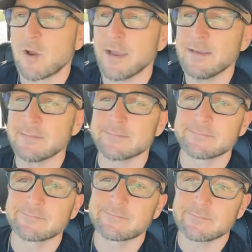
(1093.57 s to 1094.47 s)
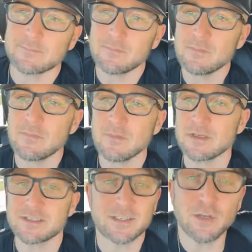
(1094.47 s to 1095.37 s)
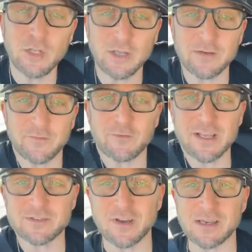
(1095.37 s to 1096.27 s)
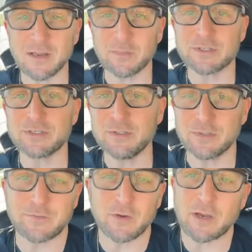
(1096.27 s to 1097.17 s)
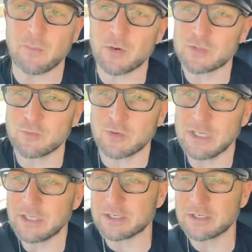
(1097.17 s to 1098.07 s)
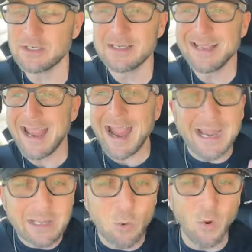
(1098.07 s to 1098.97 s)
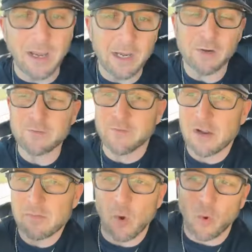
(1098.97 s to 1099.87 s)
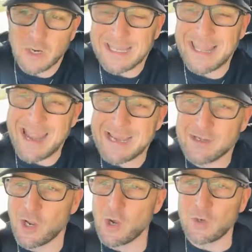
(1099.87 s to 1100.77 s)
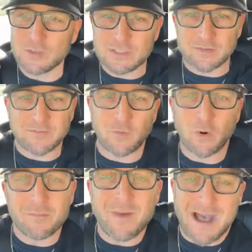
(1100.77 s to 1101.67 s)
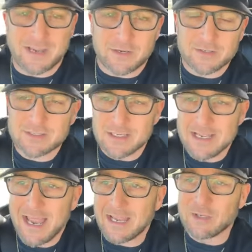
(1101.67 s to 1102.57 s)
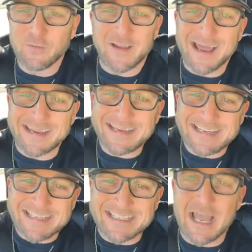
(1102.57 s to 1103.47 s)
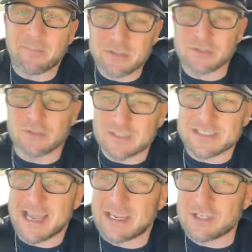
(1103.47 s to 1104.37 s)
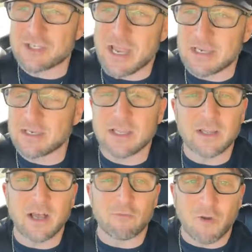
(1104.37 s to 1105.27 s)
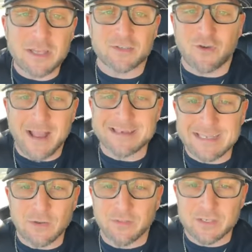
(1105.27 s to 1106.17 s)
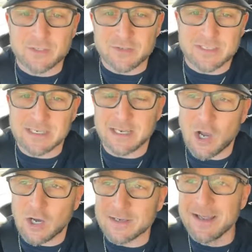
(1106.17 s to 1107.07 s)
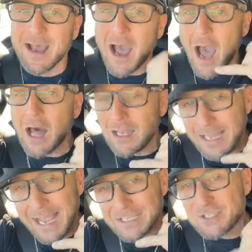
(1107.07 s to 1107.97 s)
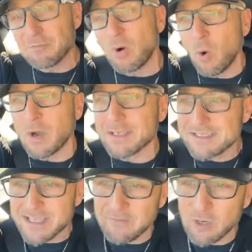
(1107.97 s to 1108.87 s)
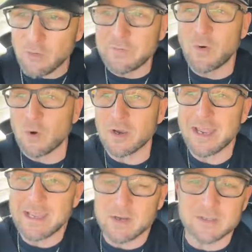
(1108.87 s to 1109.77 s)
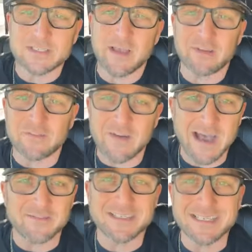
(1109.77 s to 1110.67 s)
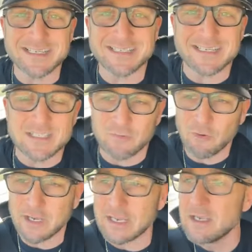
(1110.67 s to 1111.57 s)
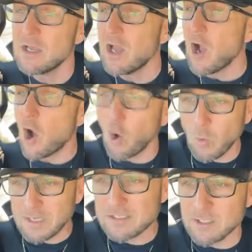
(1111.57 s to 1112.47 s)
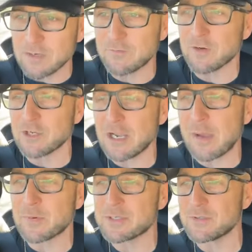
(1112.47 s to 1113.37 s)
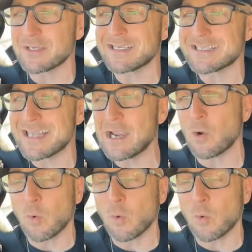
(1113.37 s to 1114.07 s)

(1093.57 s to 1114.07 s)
Right? Still looking for restaurant number 2. If you're a commercial realtor, anywhere from Orlando to Fort Myers, and you've got an exceptional second-gen restaurant deal that you're sitting on, holla at your boy, 704-807-5663. Always looking for good opportunities there.